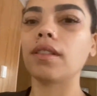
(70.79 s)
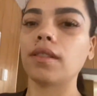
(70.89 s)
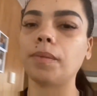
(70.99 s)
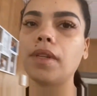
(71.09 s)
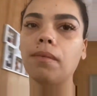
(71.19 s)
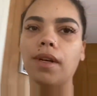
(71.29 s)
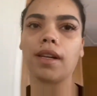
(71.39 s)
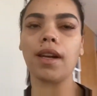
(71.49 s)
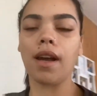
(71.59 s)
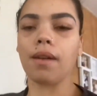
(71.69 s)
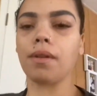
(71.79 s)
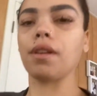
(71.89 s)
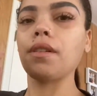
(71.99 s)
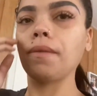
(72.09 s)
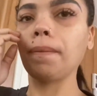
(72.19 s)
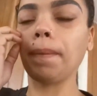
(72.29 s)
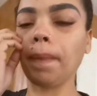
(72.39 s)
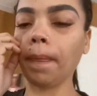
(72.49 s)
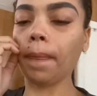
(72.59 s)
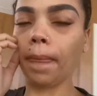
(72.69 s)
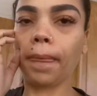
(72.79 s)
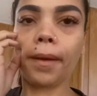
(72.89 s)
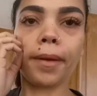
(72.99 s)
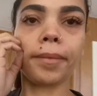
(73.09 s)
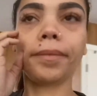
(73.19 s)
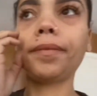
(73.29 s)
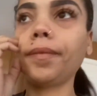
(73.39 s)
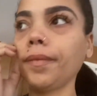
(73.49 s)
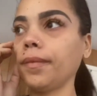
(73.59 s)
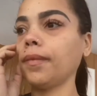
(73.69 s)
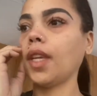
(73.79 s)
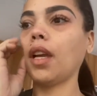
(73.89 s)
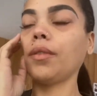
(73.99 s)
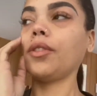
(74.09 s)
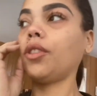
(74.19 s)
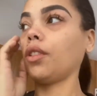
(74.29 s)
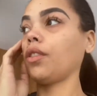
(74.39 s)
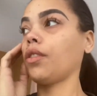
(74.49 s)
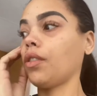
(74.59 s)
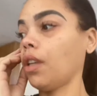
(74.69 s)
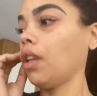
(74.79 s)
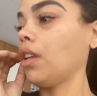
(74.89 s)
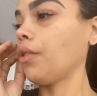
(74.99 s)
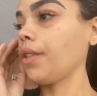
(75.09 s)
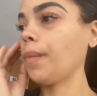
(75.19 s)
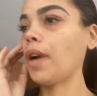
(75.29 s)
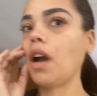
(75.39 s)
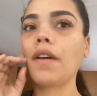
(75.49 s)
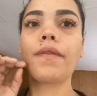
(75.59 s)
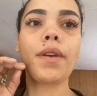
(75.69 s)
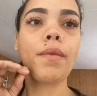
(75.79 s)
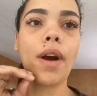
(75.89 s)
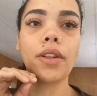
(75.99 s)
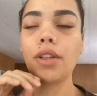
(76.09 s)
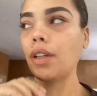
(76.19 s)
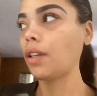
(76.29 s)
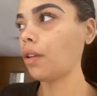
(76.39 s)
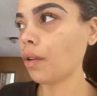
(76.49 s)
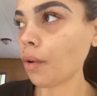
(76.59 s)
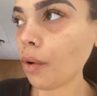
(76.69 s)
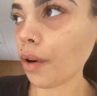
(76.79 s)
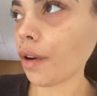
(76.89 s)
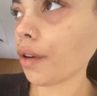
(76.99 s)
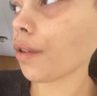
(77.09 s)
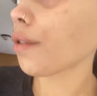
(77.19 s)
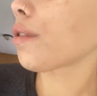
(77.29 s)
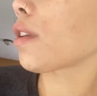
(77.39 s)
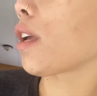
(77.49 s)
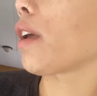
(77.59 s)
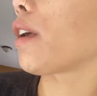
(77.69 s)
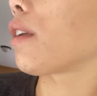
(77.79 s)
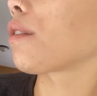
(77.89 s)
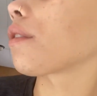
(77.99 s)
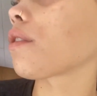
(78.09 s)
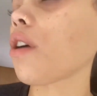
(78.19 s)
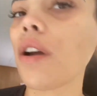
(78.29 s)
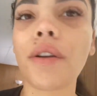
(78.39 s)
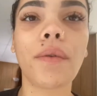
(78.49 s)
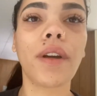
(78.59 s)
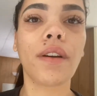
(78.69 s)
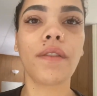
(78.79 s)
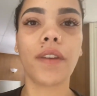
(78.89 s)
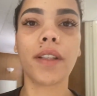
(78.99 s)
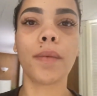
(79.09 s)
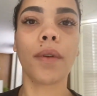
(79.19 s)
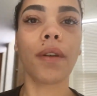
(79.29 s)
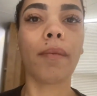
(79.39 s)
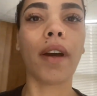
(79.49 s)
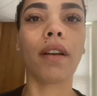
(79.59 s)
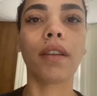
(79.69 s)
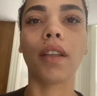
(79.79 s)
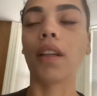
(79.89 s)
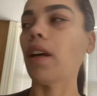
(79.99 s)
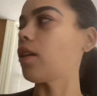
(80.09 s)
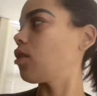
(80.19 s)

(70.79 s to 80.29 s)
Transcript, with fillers: It's been about an hour. Um, I was just drinking my coffee, watching hoarders, and arguing on Facebook about the election.